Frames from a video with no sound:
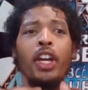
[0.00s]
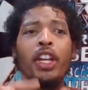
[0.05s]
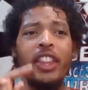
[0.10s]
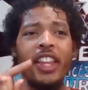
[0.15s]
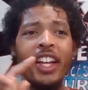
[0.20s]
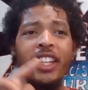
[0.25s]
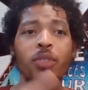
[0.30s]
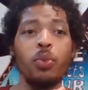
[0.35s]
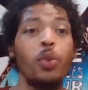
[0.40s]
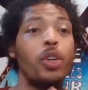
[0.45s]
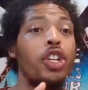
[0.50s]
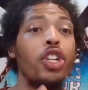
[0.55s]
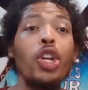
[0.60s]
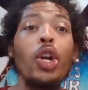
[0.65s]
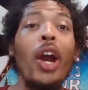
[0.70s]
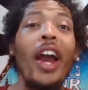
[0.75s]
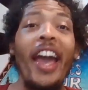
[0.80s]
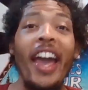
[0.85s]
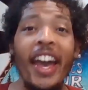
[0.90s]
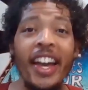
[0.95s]
That's one of
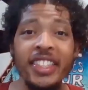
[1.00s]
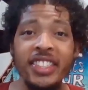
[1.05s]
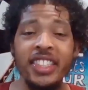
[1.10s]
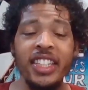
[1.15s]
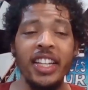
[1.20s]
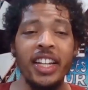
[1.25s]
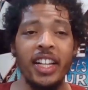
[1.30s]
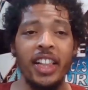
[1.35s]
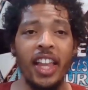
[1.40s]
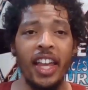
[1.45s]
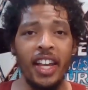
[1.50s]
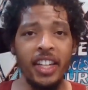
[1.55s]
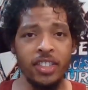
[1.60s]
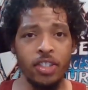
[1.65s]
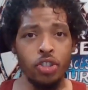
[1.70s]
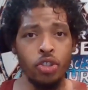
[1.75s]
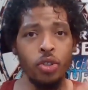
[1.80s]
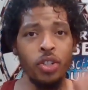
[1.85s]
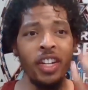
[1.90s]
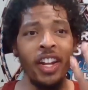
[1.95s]
your asset
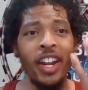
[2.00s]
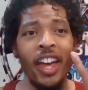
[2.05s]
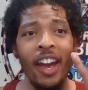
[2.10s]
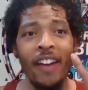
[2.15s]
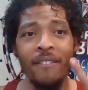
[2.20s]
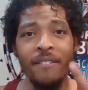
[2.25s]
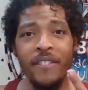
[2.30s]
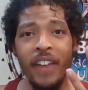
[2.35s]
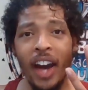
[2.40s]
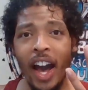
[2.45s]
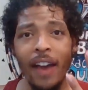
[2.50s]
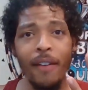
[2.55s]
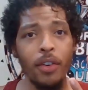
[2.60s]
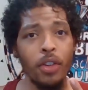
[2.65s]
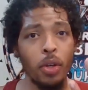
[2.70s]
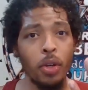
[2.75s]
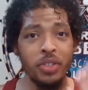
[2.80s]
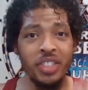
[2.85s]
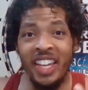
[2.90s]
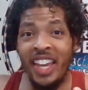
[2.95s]
classes. You need to have five
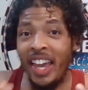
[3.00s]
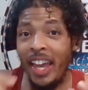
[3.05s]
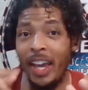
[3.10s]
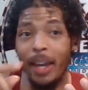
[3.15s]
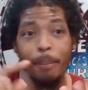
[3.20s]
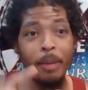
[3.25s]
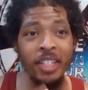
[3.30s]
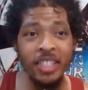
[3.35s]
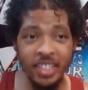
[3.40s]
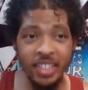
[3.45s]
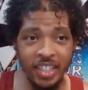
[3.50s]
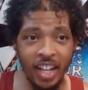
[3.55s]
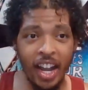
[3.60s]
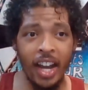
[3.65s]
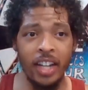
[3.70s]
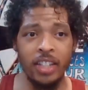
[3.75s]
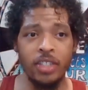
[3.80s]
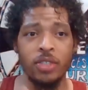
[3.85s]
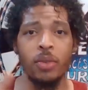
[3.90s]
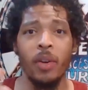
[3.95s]
of those. It can be
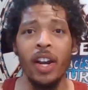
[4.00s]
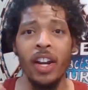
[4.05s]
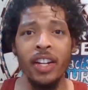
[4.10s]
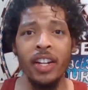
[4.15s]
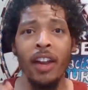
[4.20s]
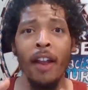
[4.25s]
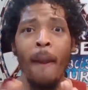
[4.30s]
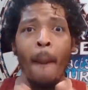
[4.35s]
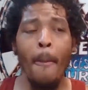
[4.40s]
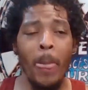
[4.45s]
stocks, right?